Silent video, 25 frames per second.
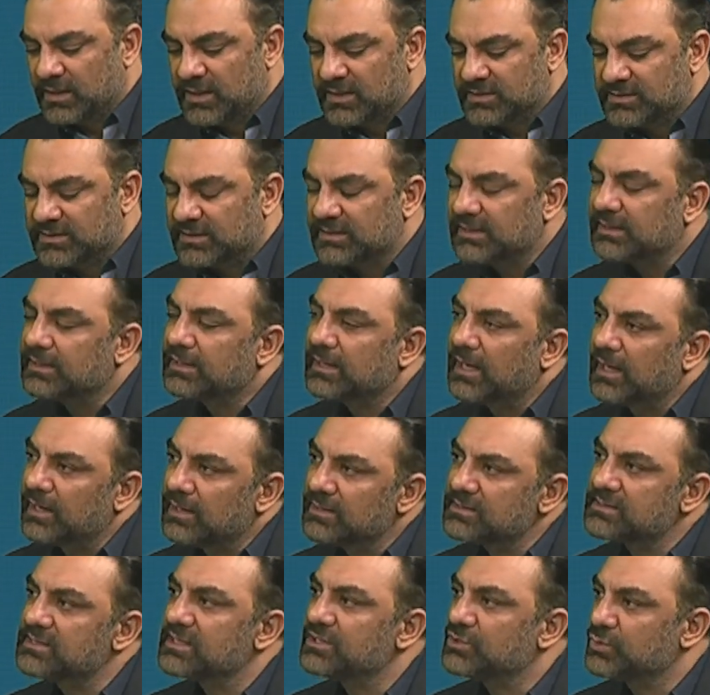So the
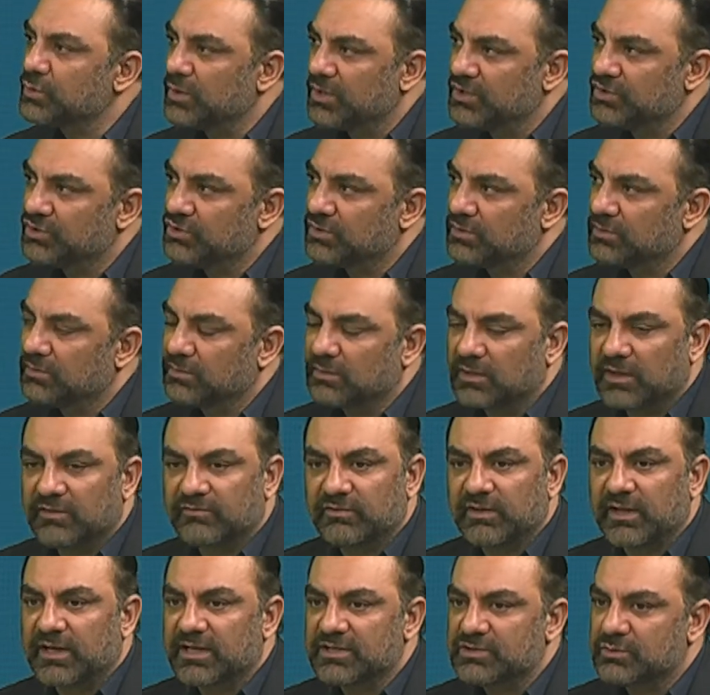current situation,
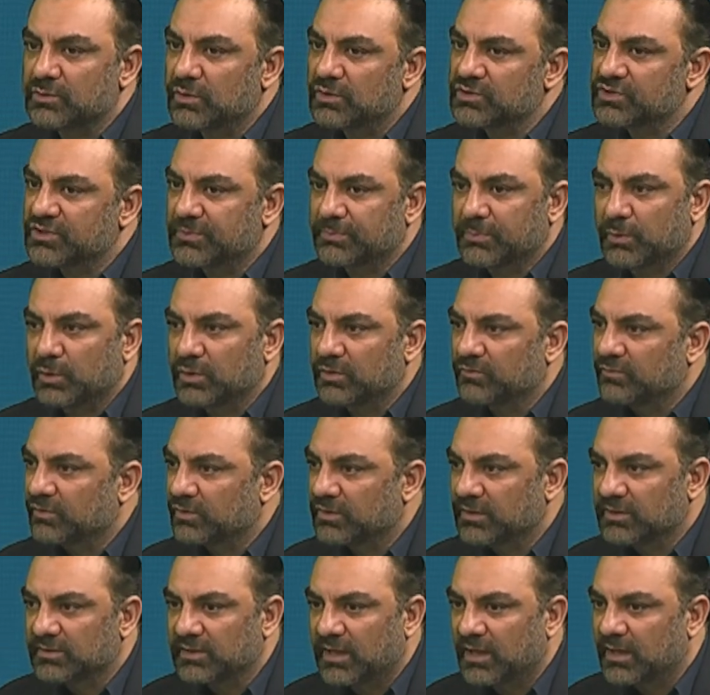if there is no support for
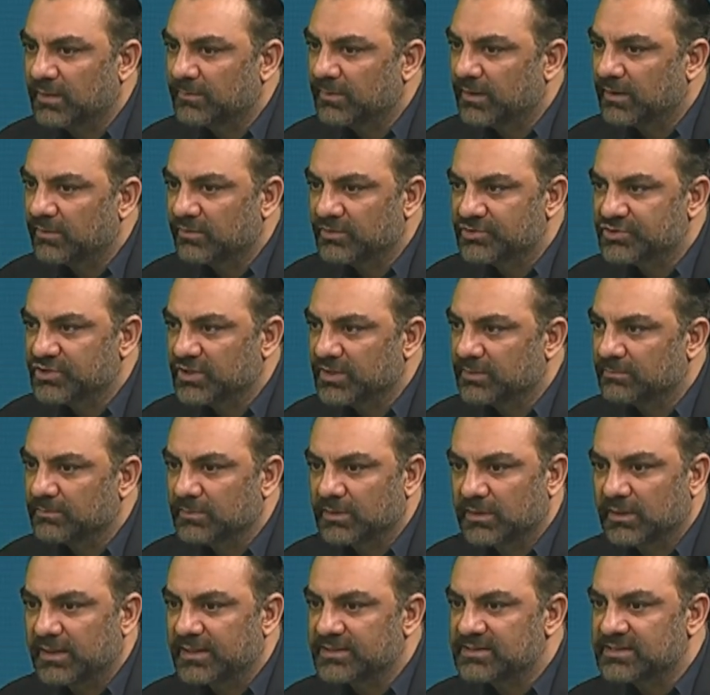the Taliban regime,
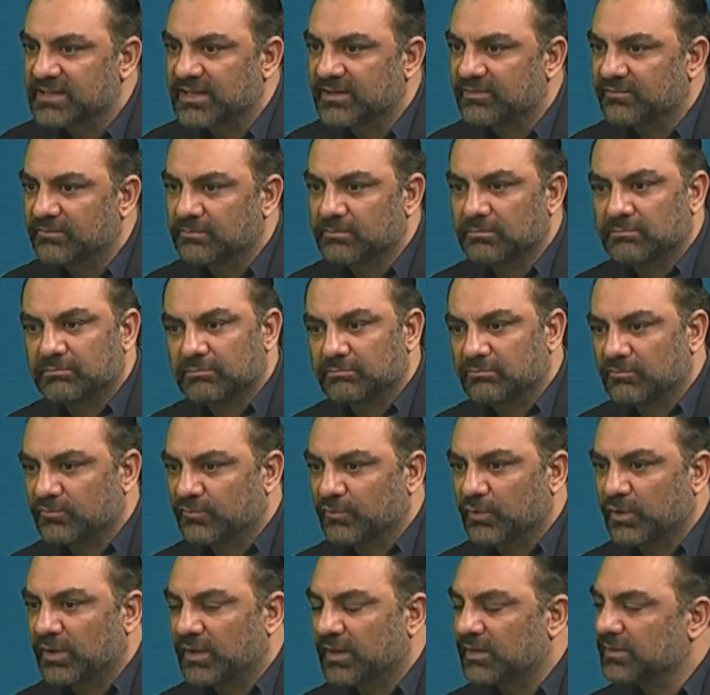let's say
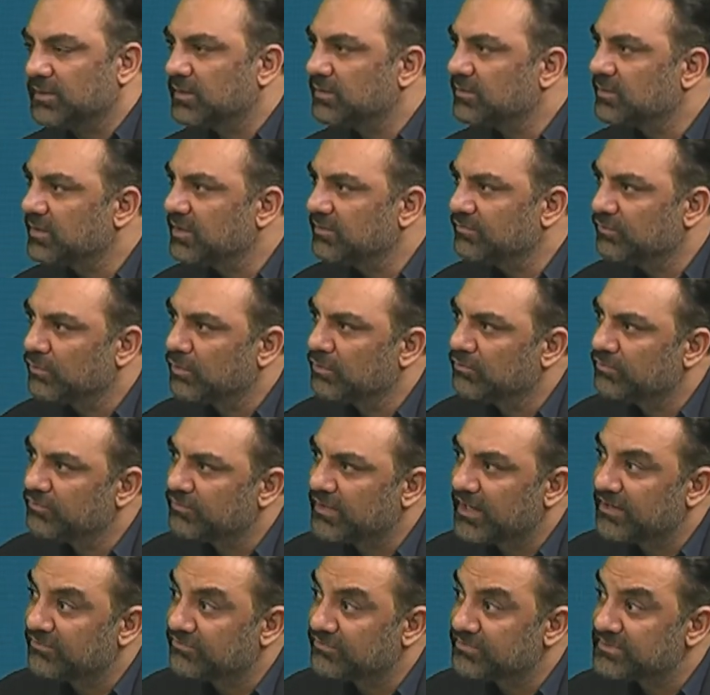for another 3, 4,
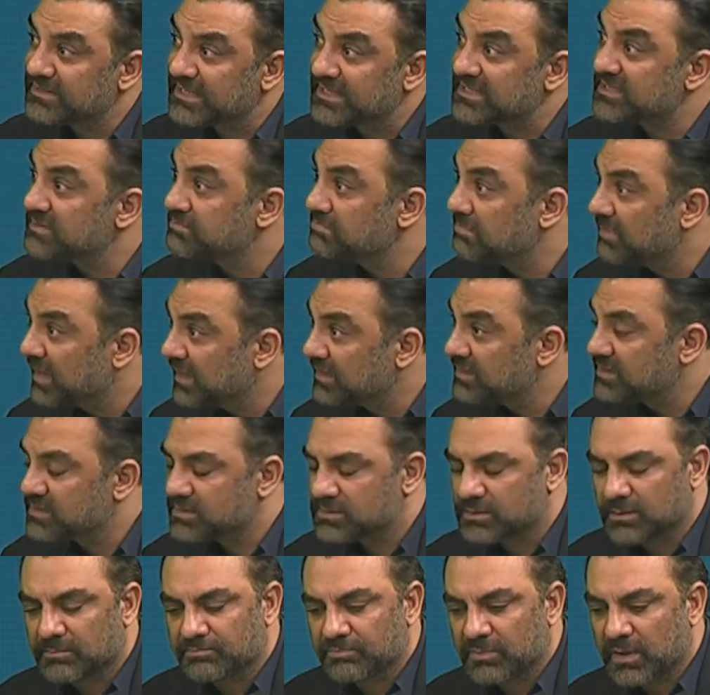5, 6
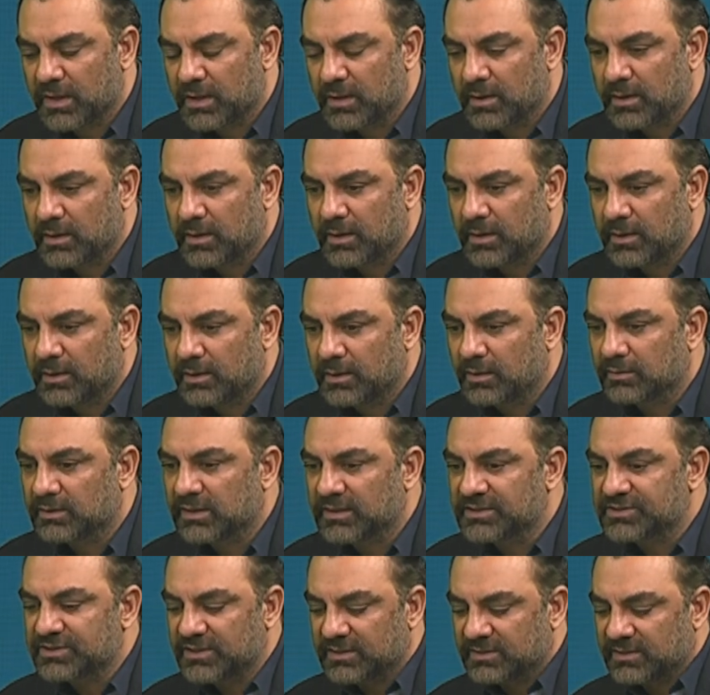months, do you
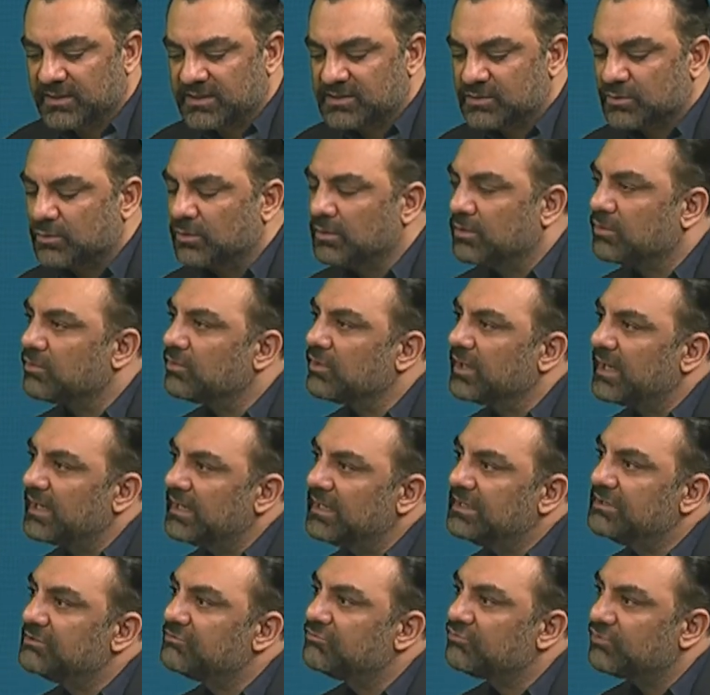think, sir, this could
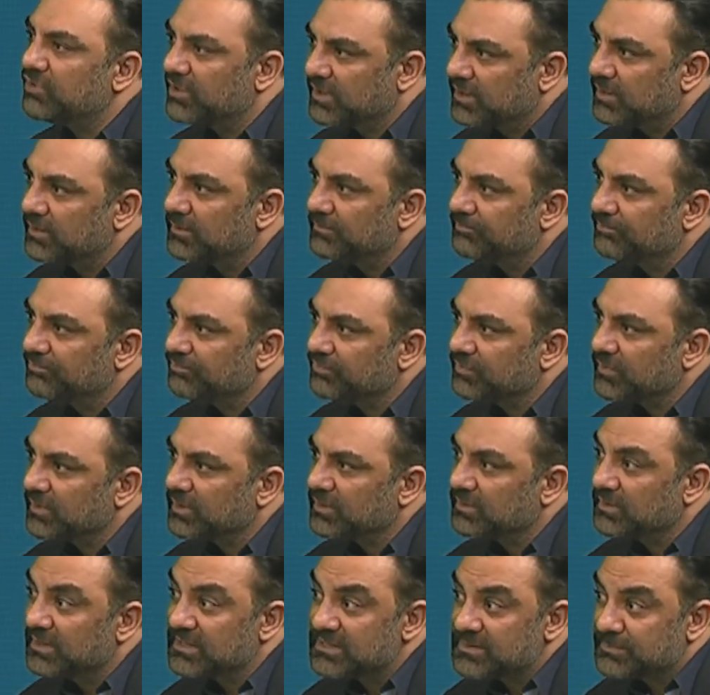really trigger?
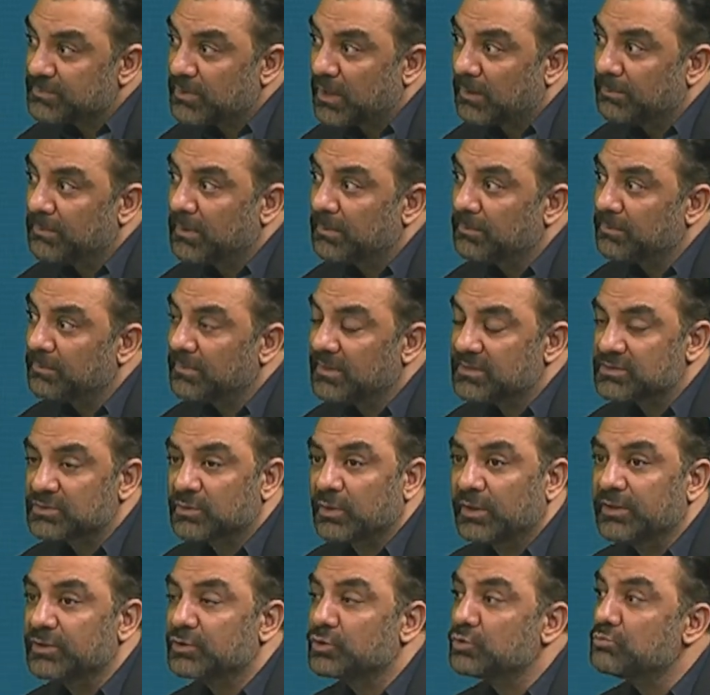This problem is
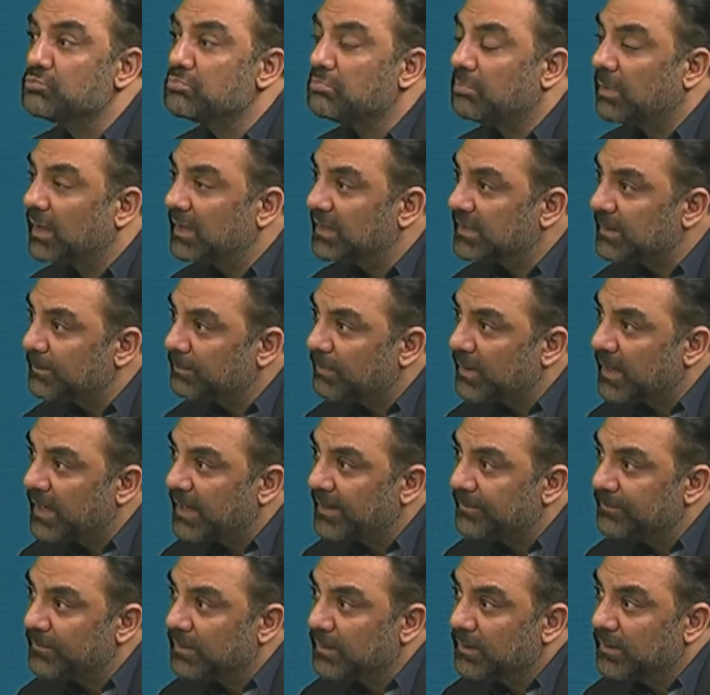going to
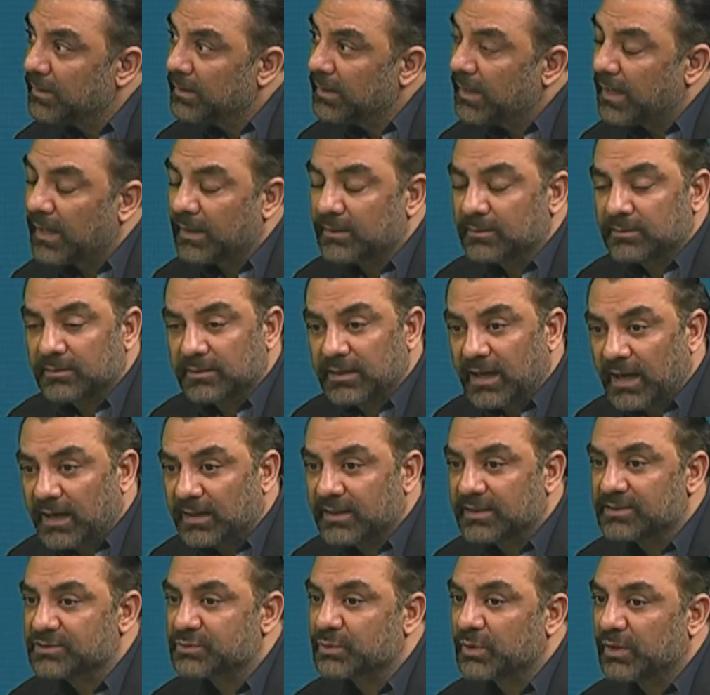multiply, and
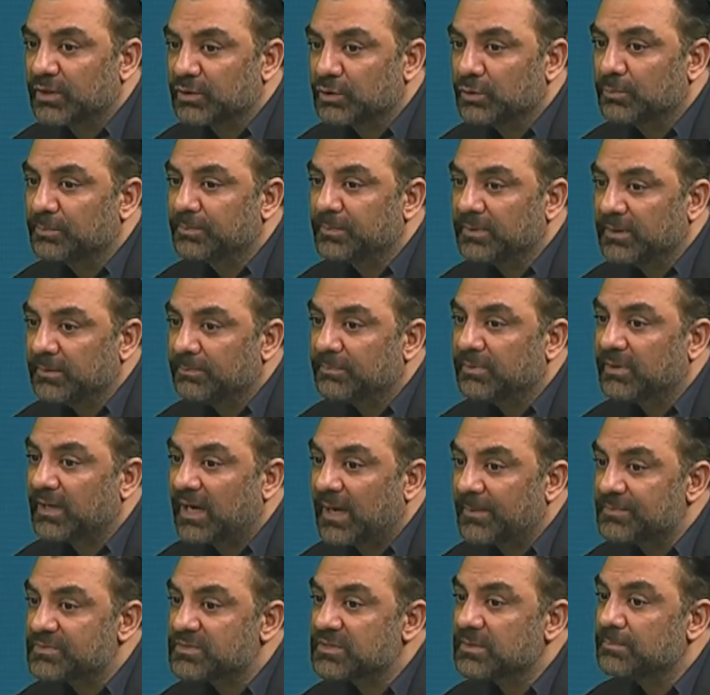that is going to be
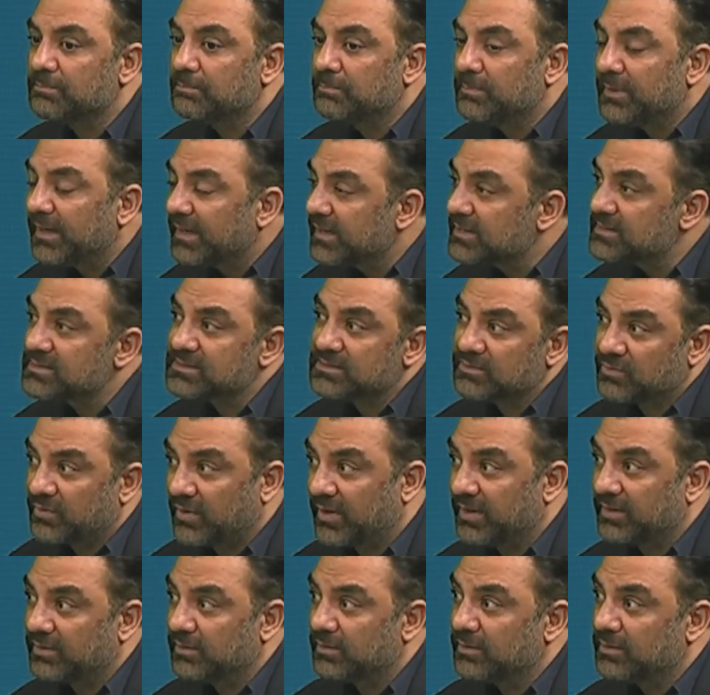perhaps the biggest
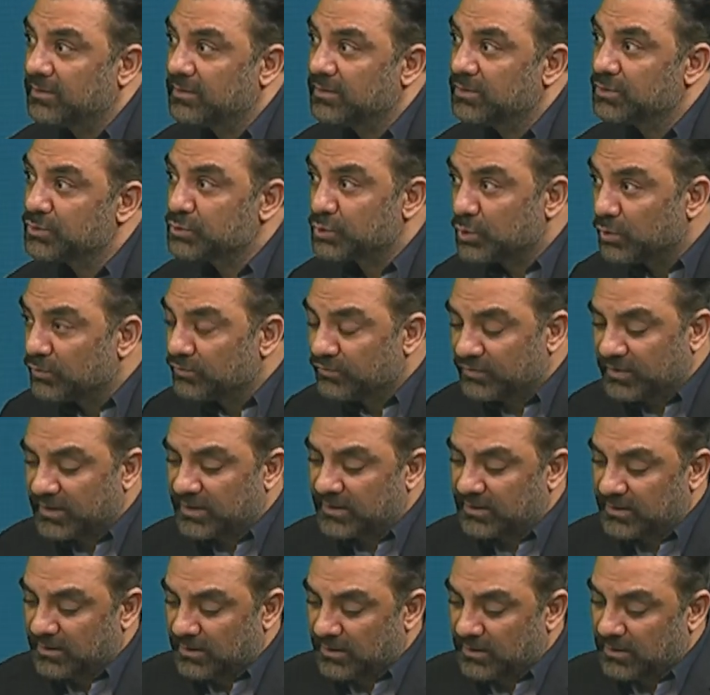threat so far